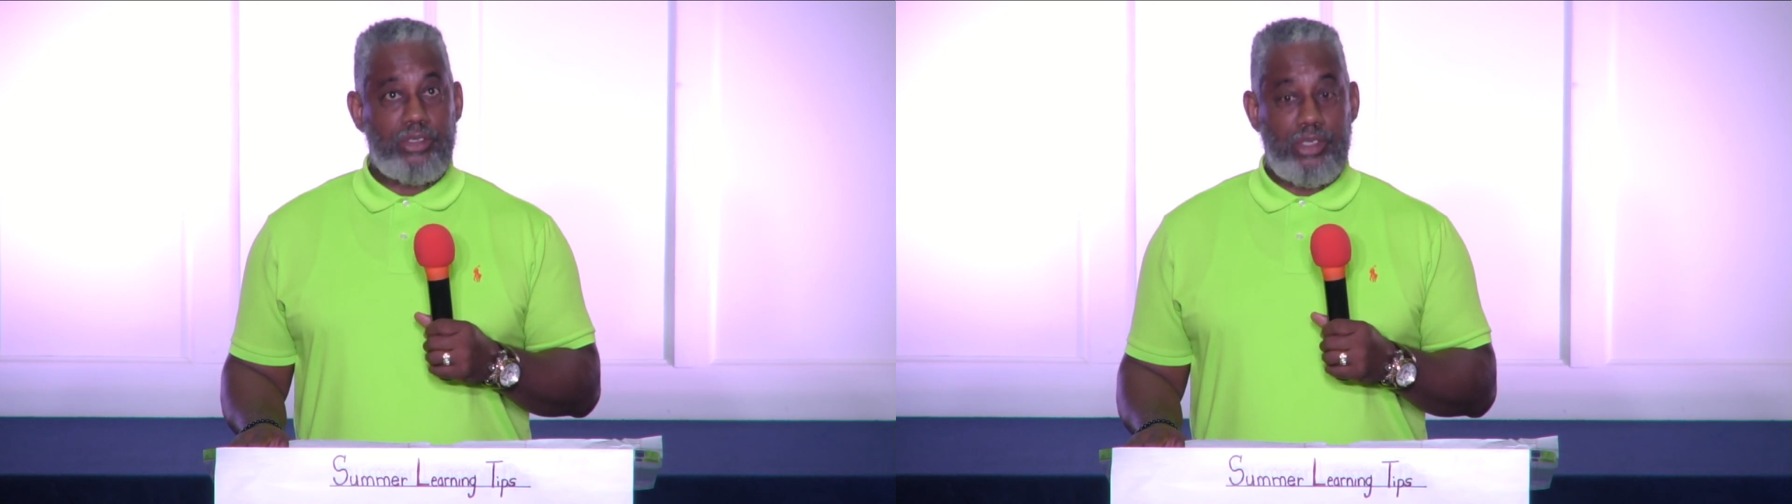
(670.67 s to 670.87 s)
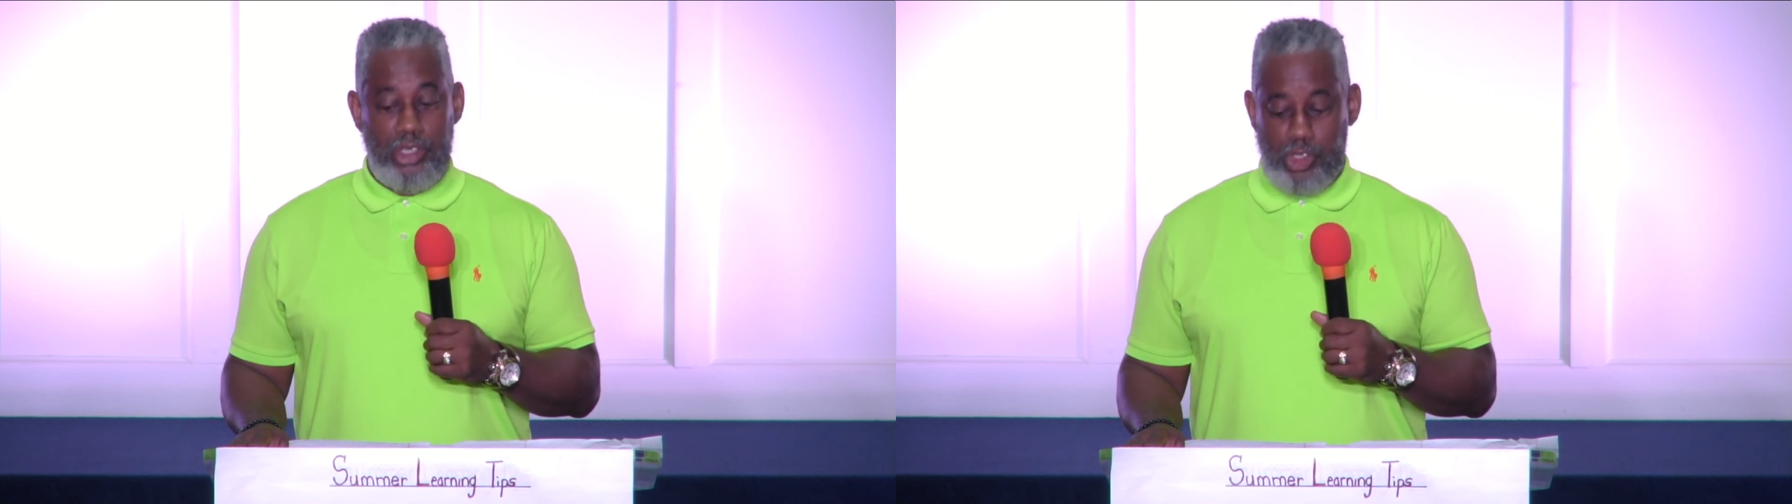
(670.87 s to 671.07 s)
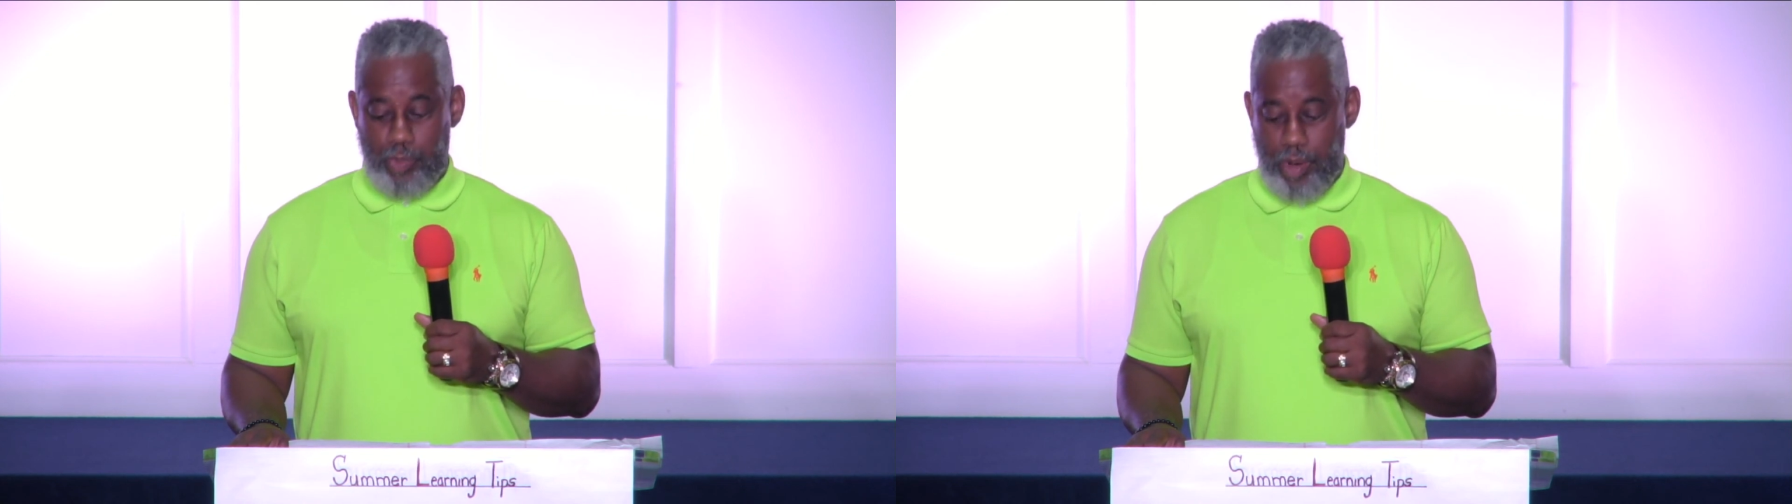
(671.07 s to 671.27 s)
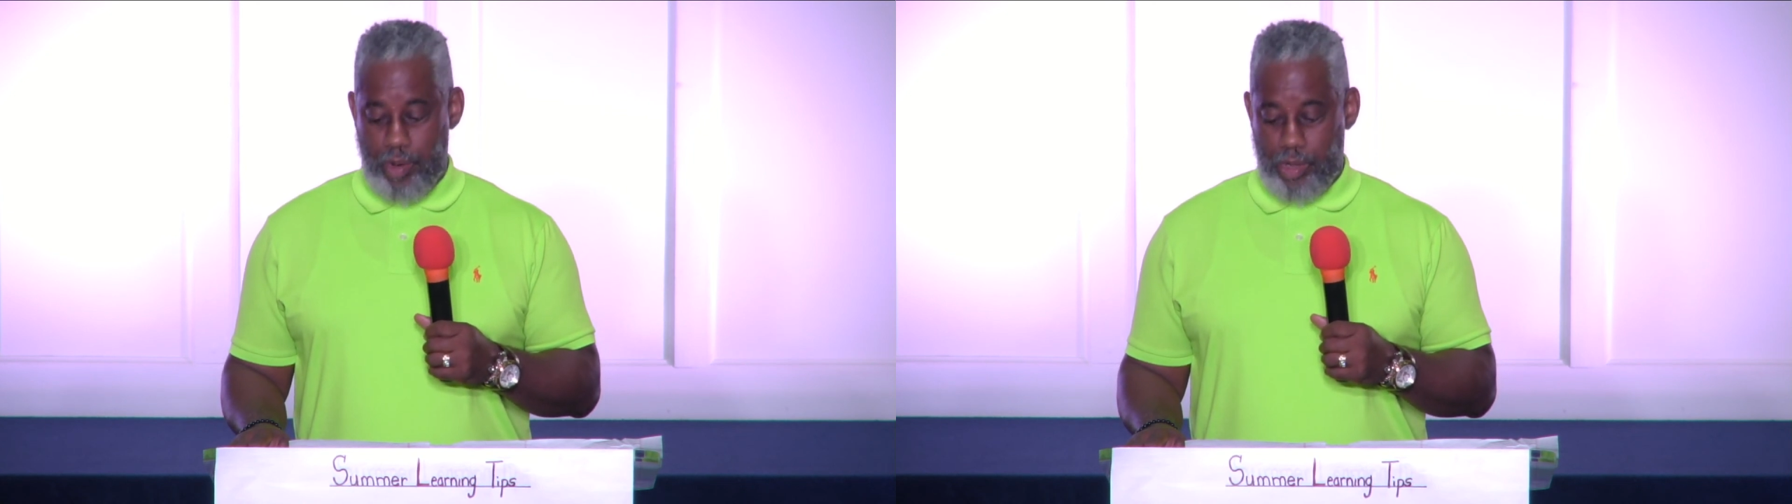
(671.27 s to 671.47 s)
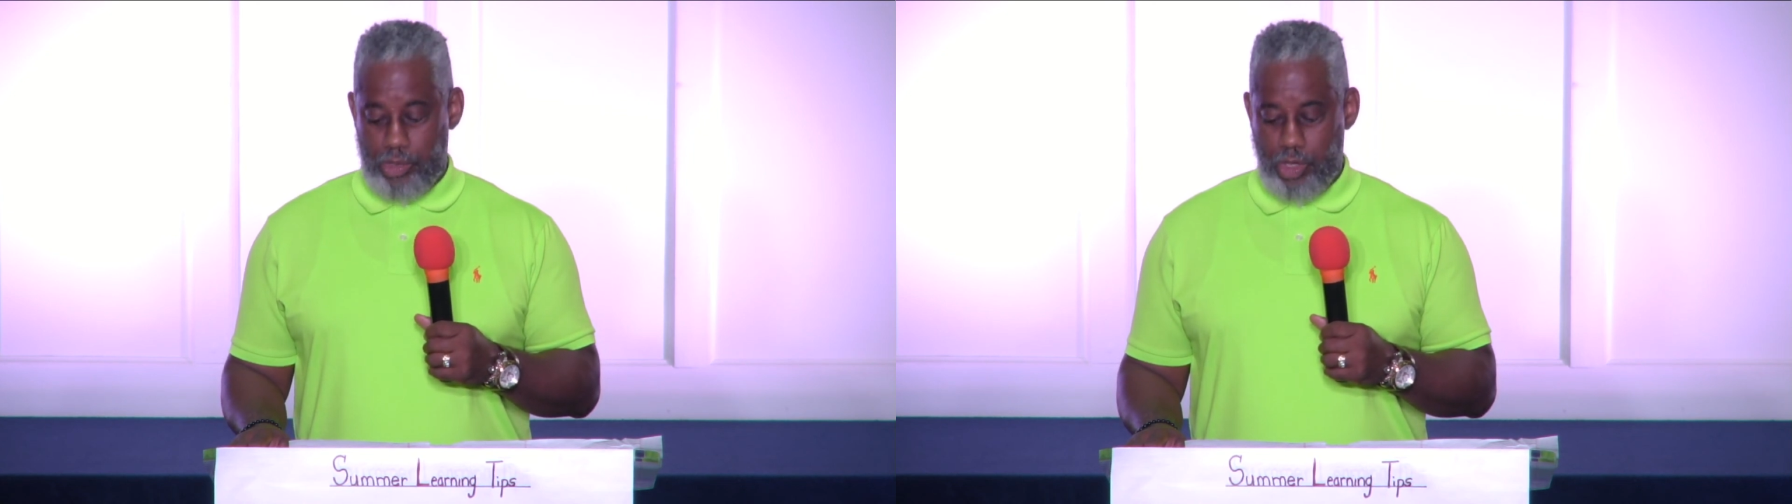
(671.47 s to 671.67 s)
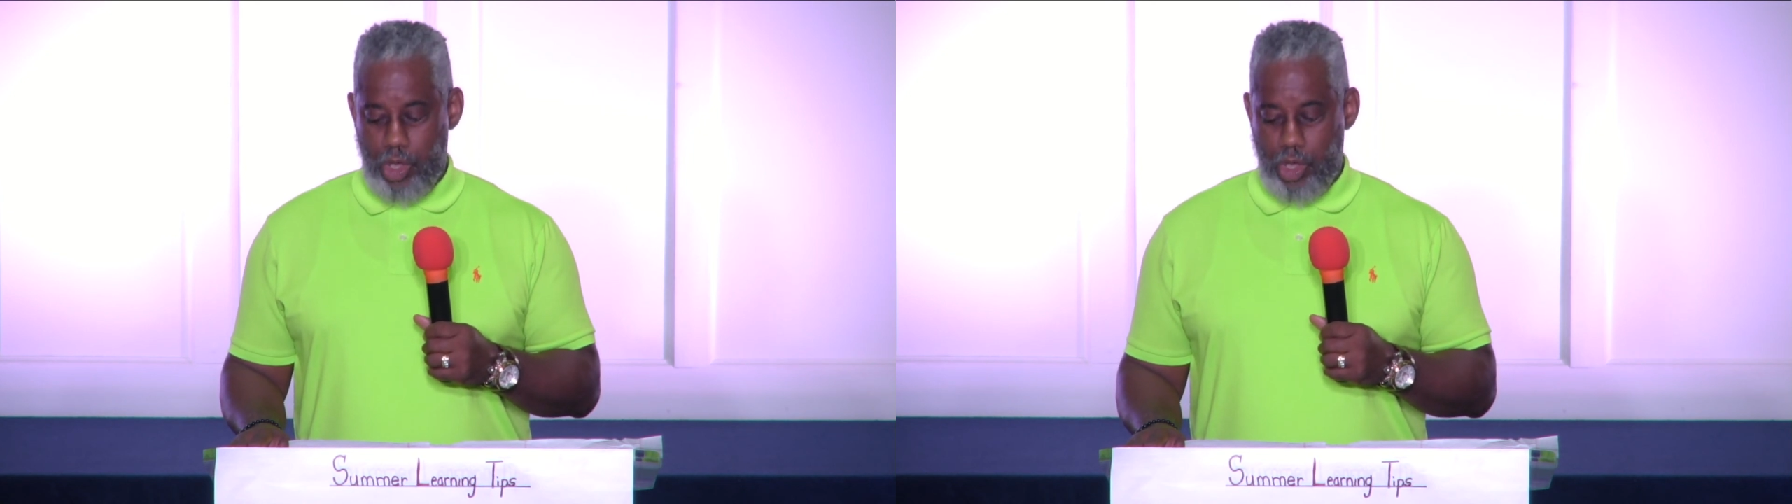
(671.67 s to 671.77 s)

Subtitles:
the experience.